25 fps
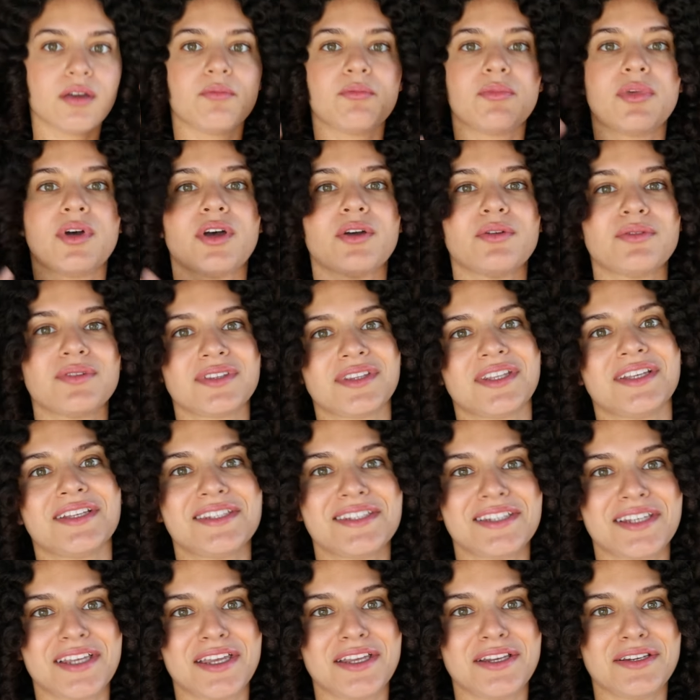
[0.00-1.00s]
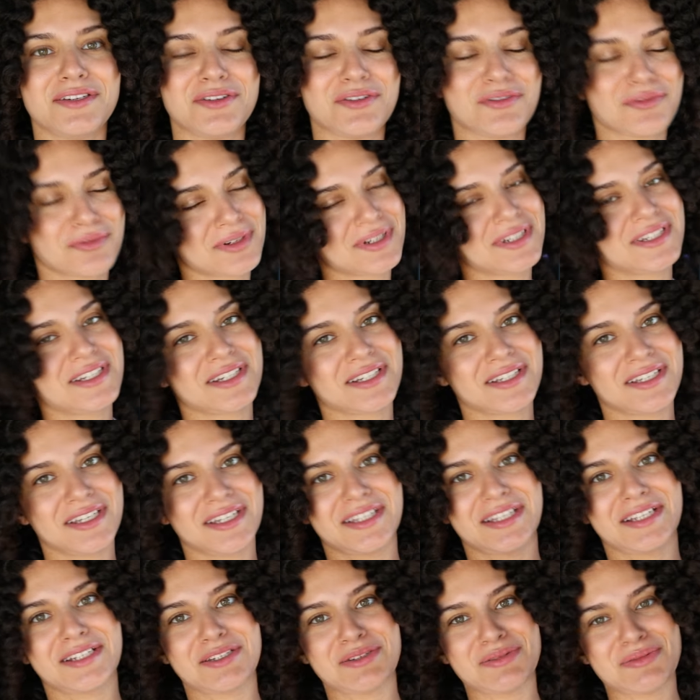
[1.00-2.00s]
But with that said, don't forget to click
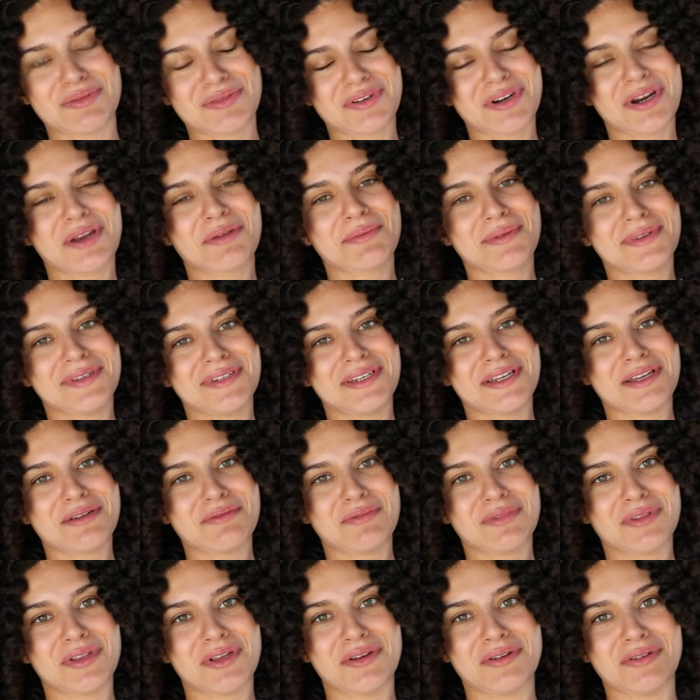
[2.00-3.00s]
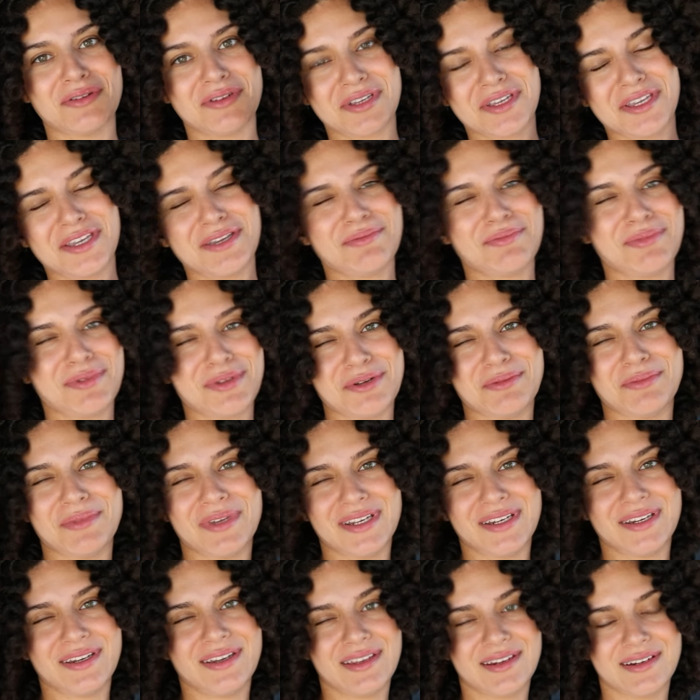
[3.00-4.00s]
that subscribe button down below. Keep
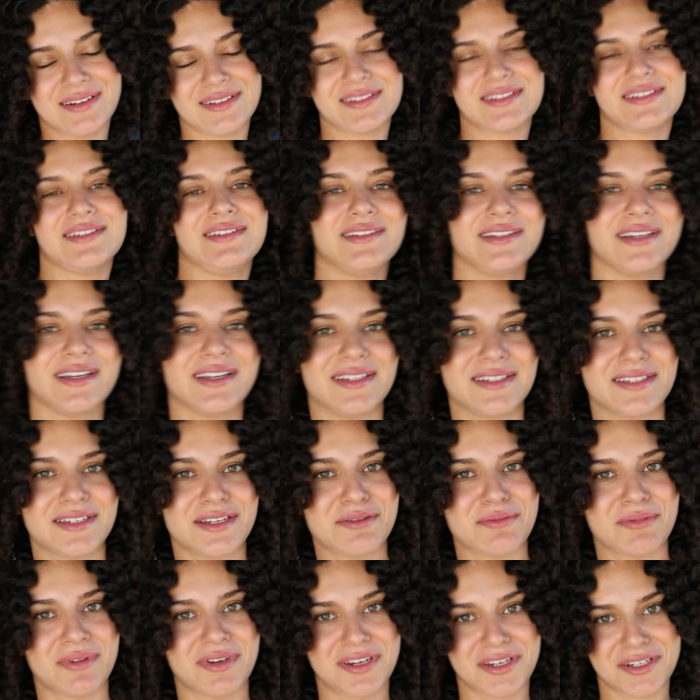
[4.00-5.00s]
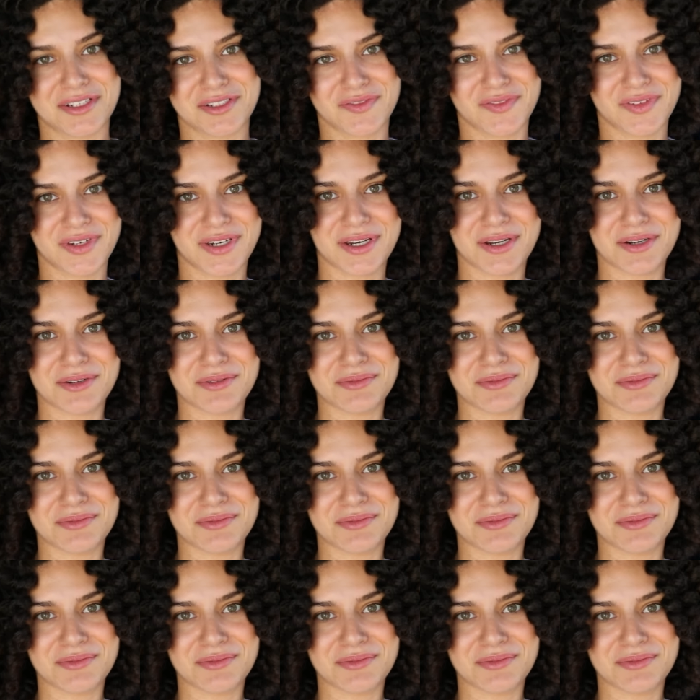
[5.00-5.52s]
blooming, and I'll see you guys in my next video.